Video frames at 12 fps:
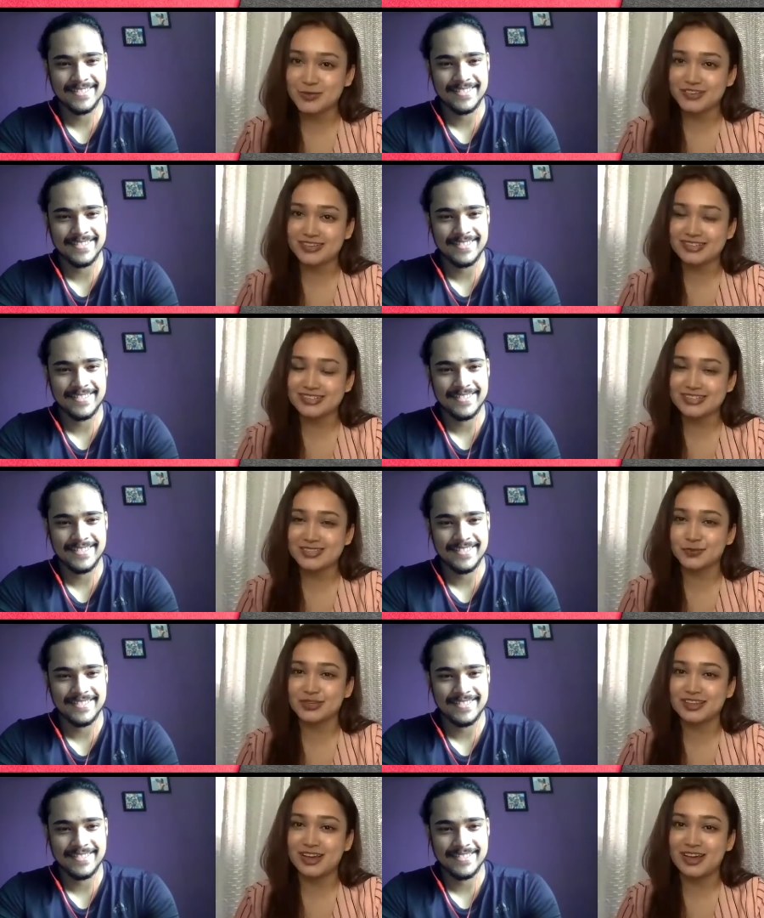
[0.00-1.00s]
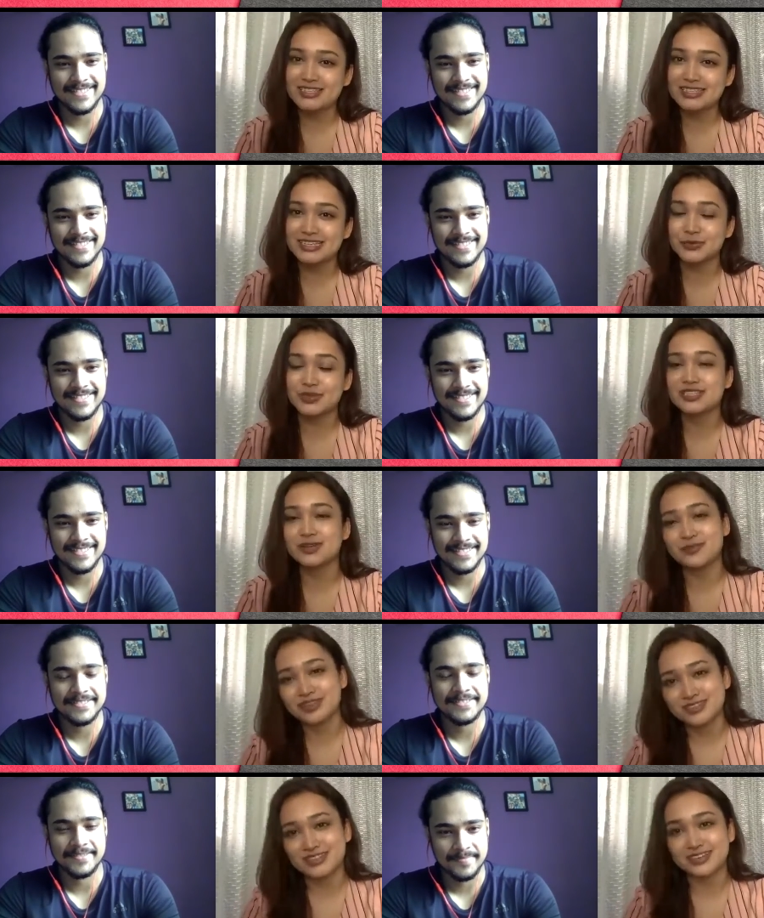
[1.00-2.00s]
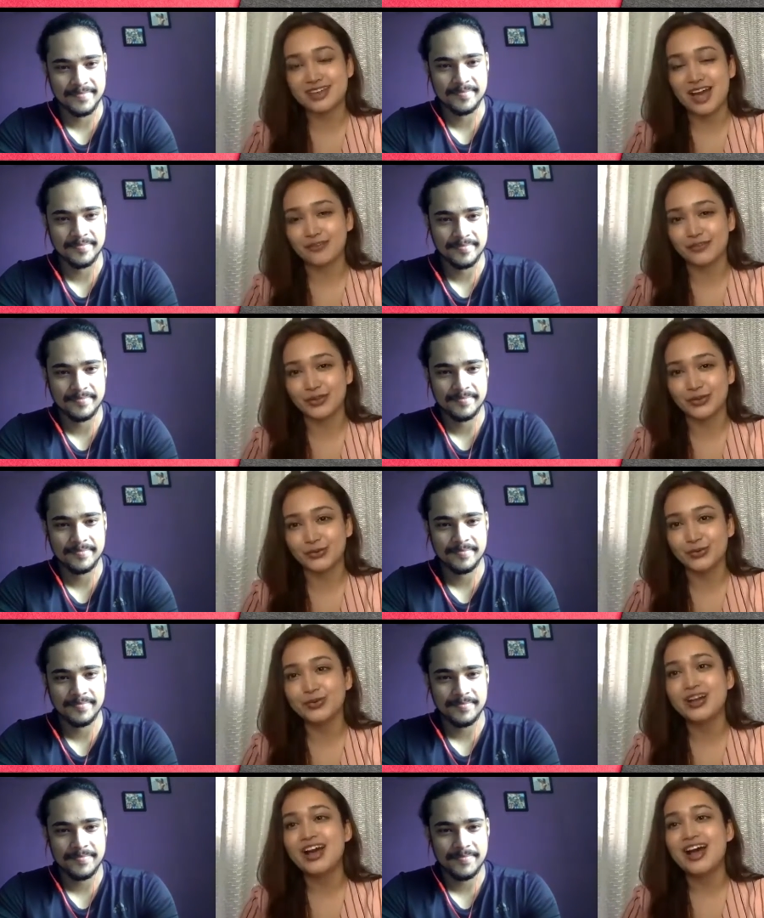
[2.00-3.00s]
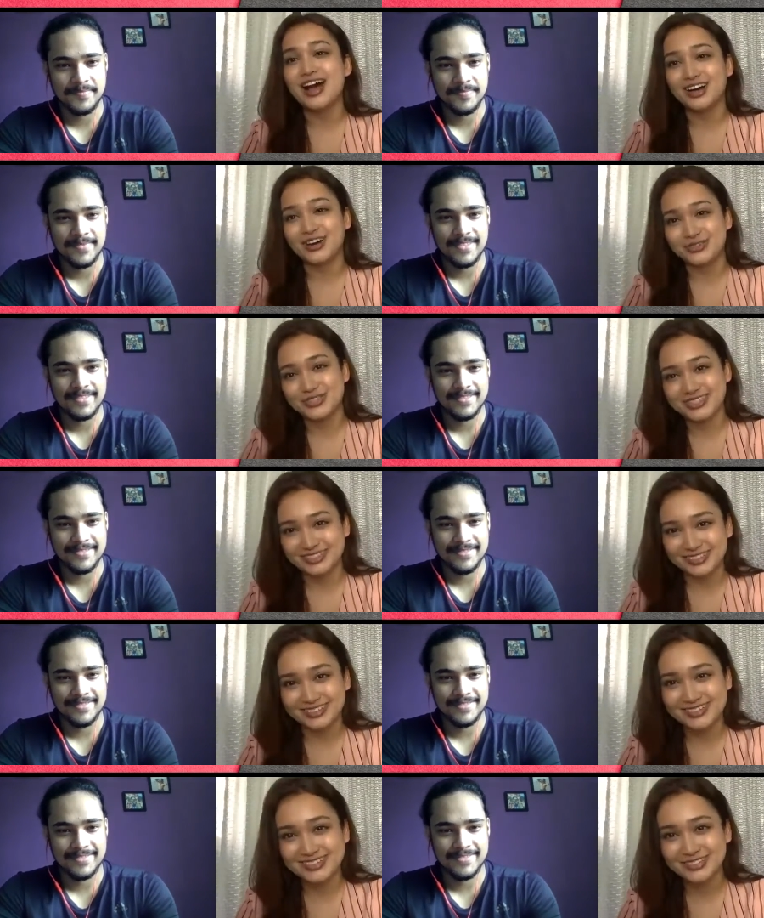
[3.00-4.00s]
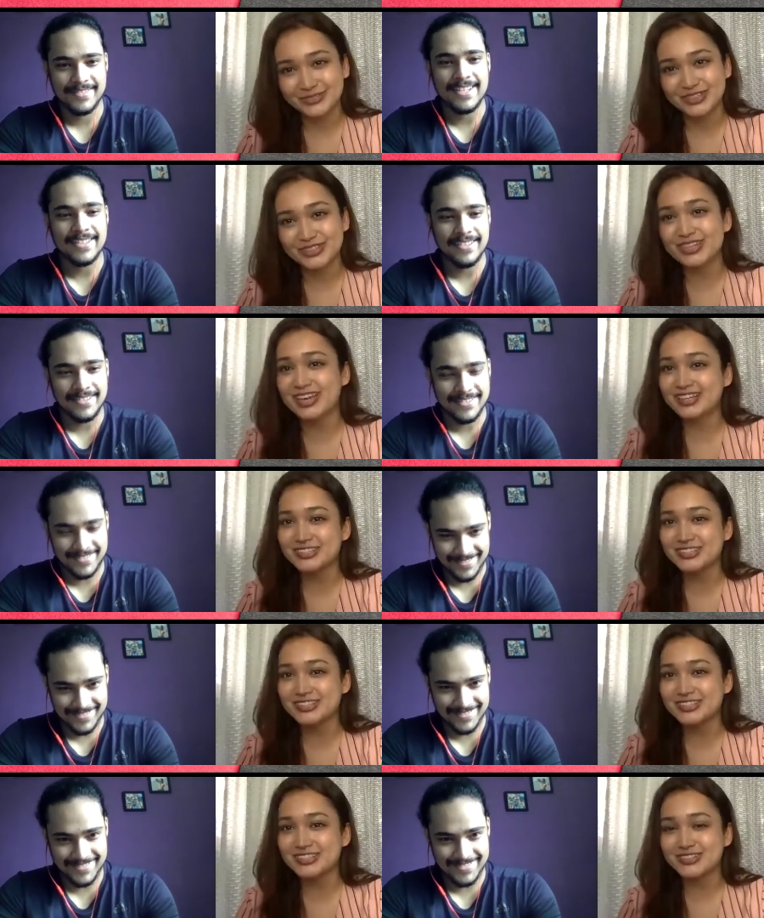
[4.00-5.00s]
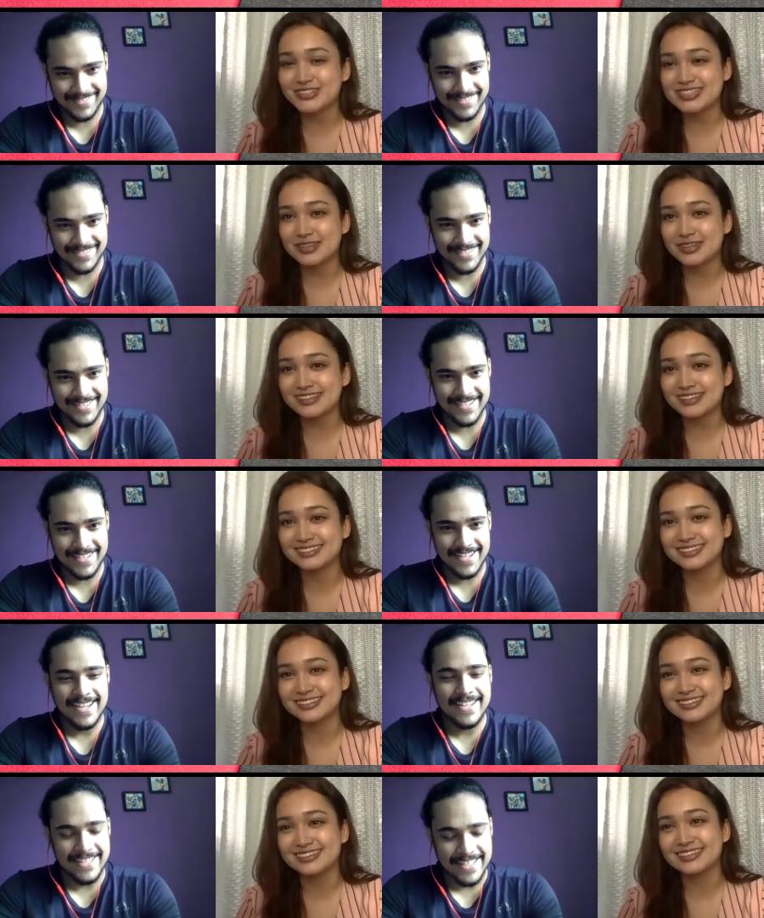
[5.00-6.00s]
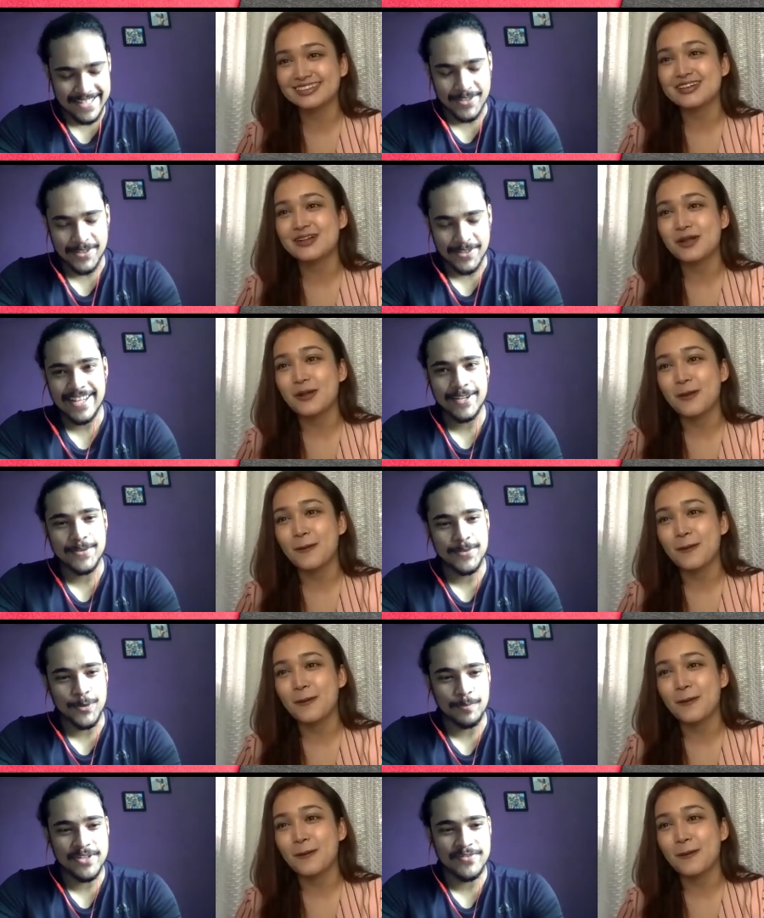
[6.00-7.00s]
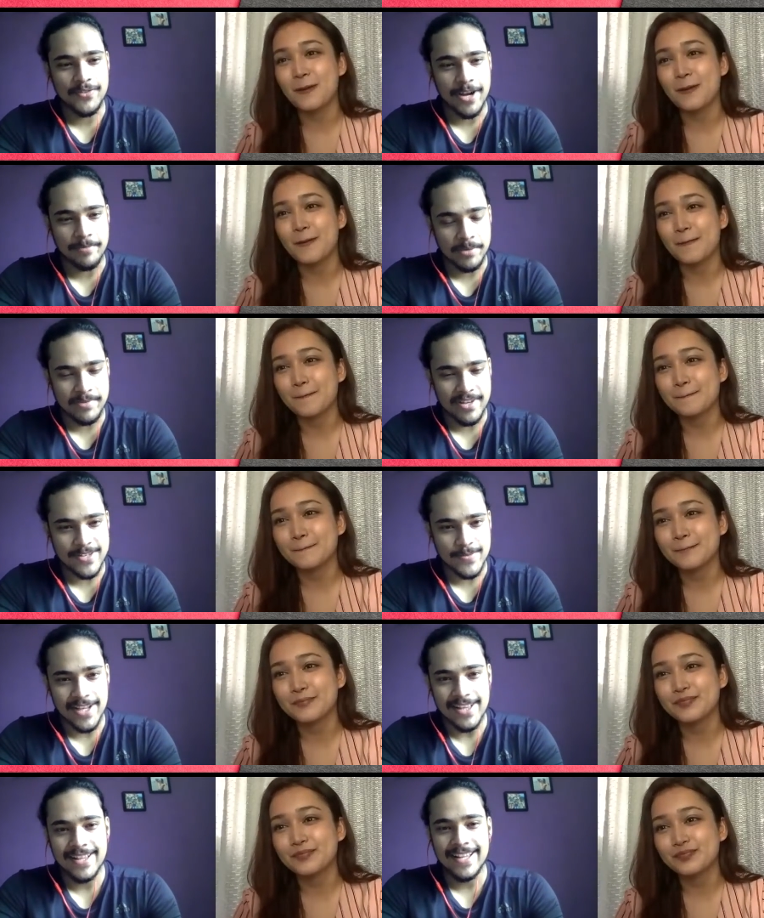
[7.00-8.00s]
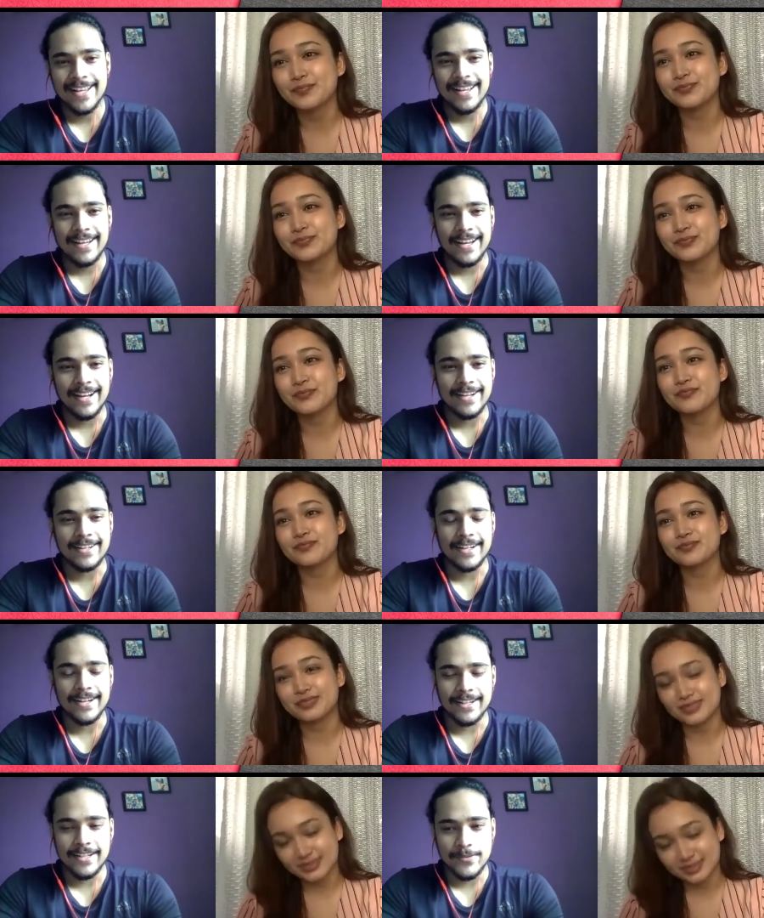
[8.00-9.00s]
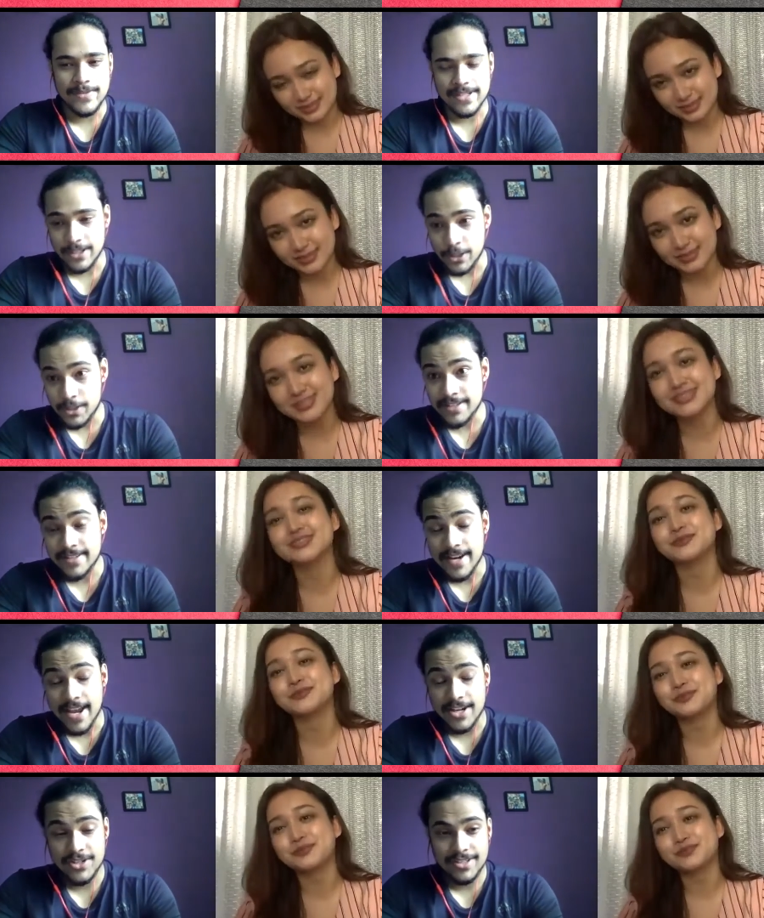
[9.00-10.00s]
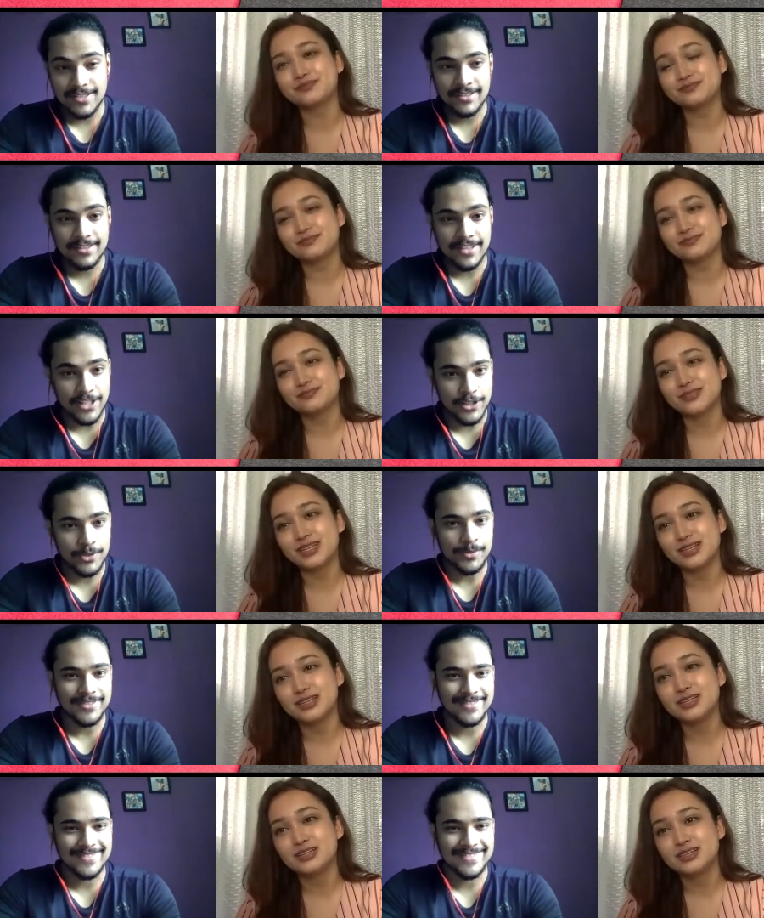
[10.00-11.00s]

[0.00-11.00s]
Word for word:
Speaker 1: experiences with us. It was amazing having you out here. So would you like to say something?
Speaker 2: Yes, Sonia, thank you so much for having me as well. And uh, it was a good interaction. Thank you.